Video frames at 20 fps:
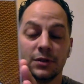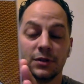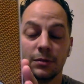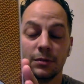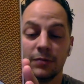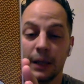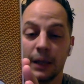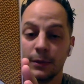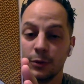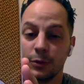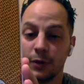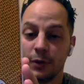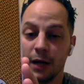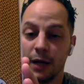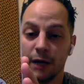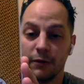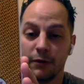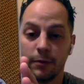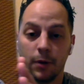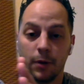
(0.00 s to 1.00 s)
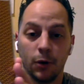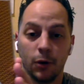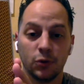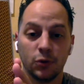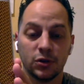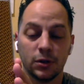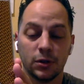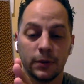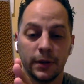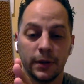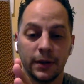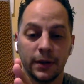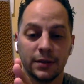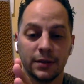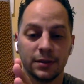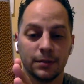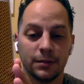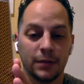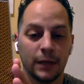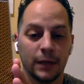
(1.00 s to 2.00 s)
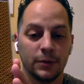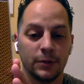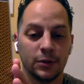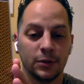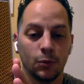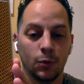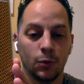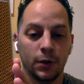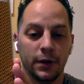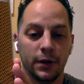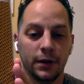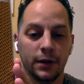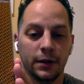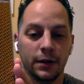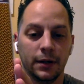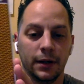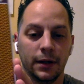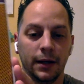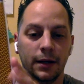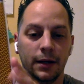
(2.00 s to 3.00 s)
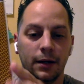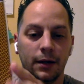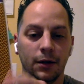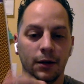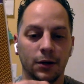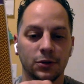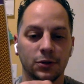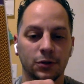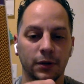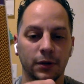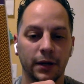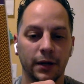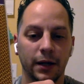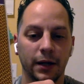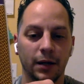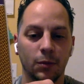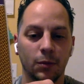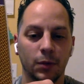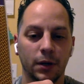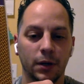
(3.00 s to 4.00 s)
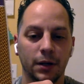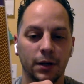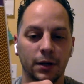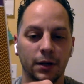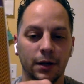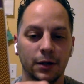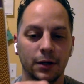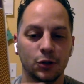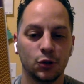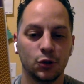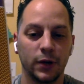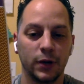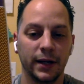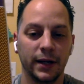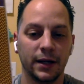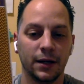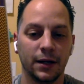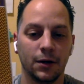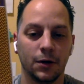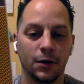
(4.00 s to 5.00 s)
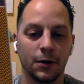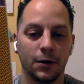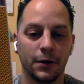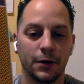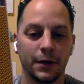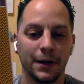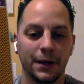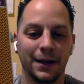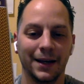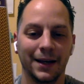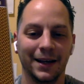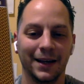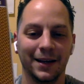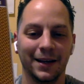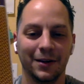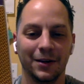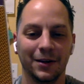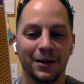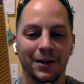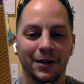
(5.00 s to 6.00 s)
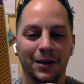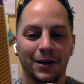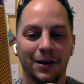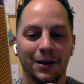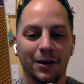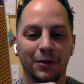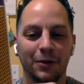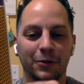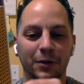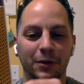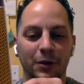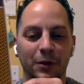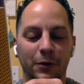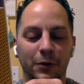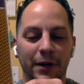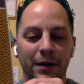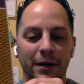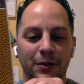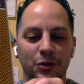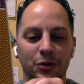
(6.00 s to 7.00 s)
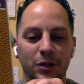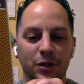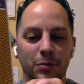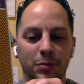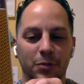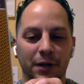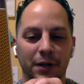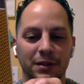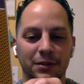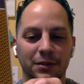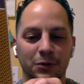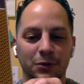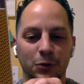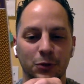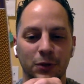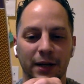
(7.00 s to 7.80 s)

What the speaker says: Sometimes it would have a poster in it, sometimes it wouldn't. And it also came with a trading card, all for the great cheap price of